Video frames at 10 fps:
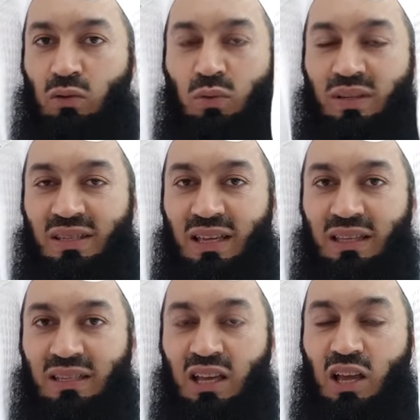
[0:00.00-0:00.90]
I always
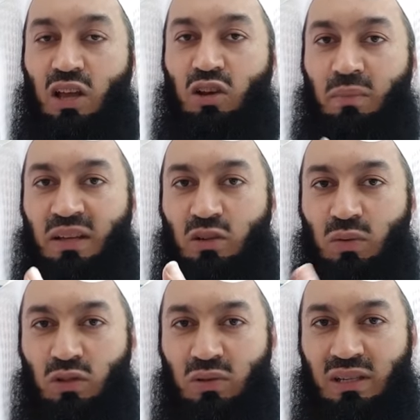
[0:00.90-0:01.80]
say this, no
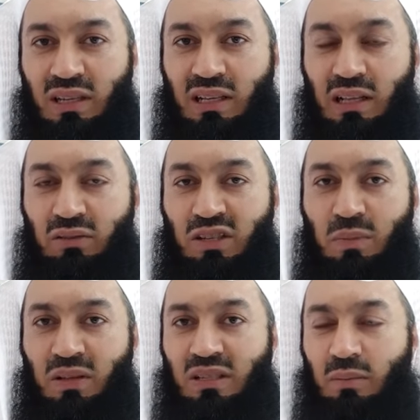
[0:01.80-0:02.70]
matter what your skin color
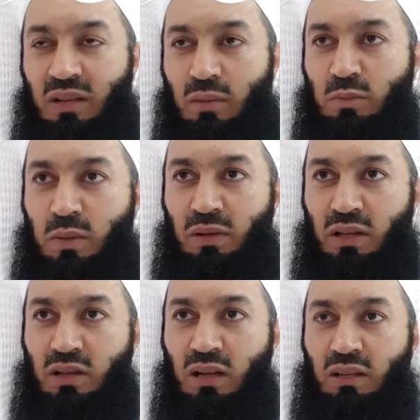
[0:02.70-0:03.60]
is, because sometimes
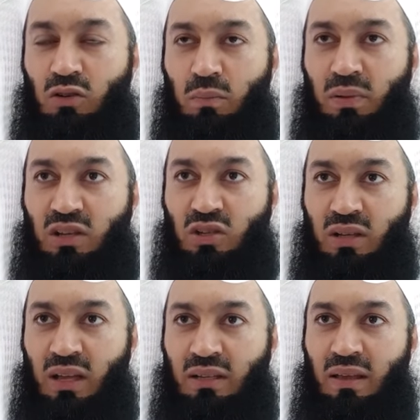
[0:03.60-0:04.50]
people are dark in
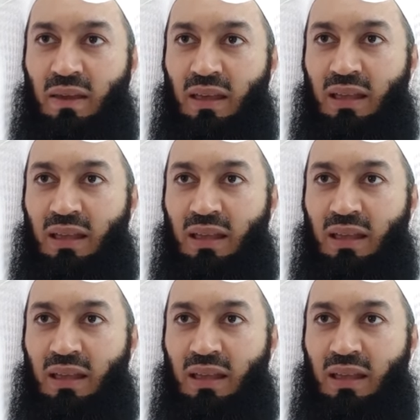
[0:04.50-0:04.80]
complexion and